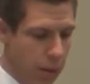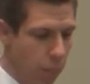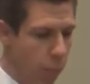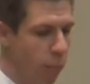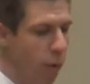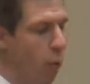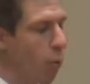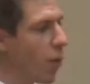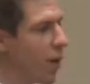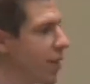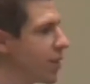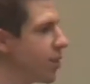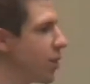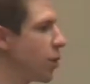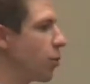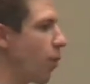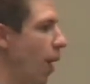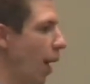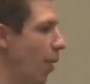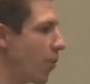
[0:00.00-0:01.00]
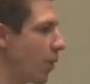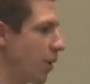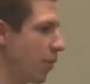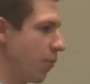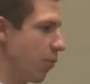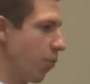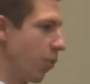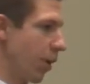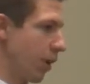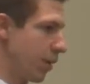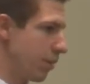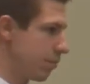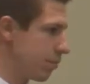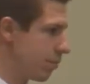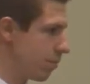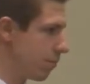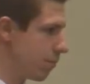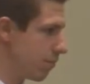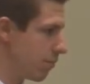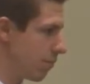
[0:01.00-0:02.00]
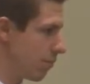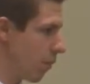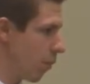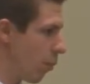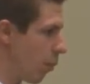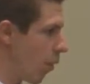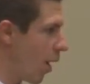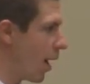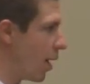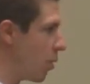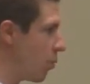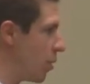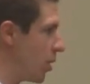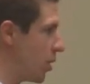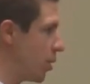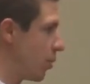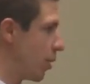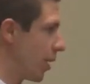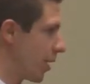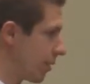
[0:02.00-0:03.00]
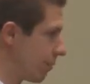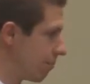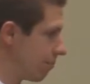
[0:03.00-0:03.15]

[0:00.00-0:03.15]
But what is the grounding for it? Why do we do it?